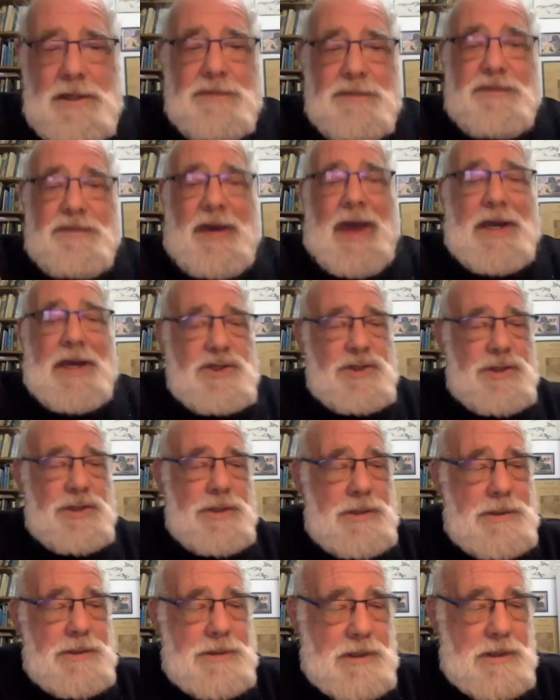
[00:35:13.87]

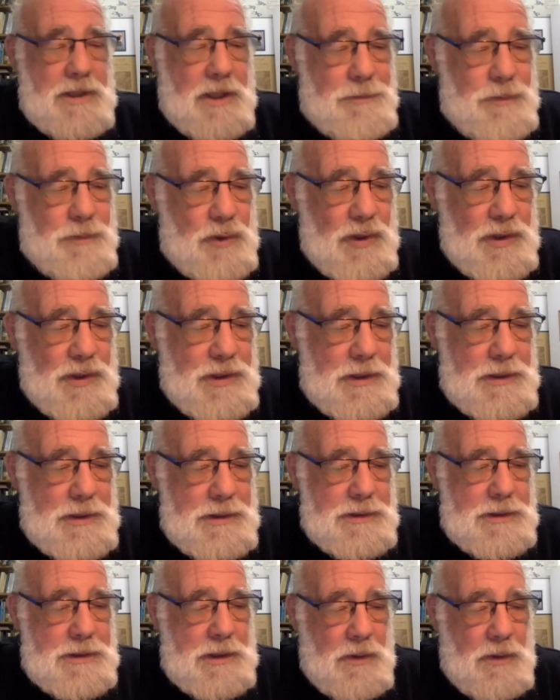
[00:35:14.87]
factions and communities
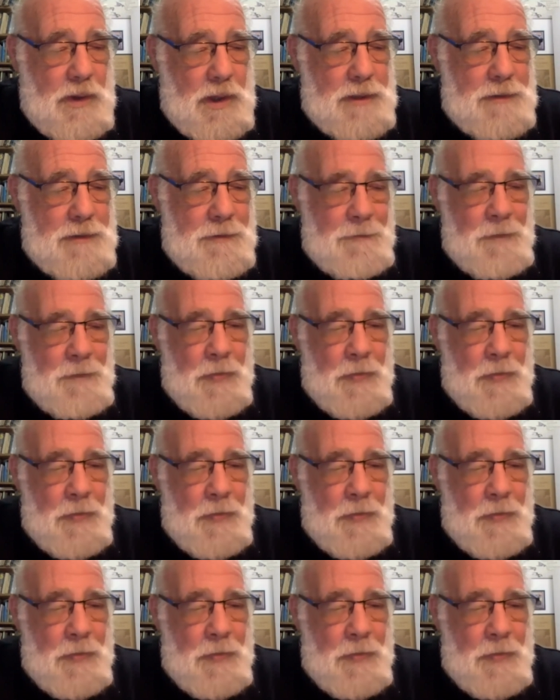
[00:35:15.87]
and so on.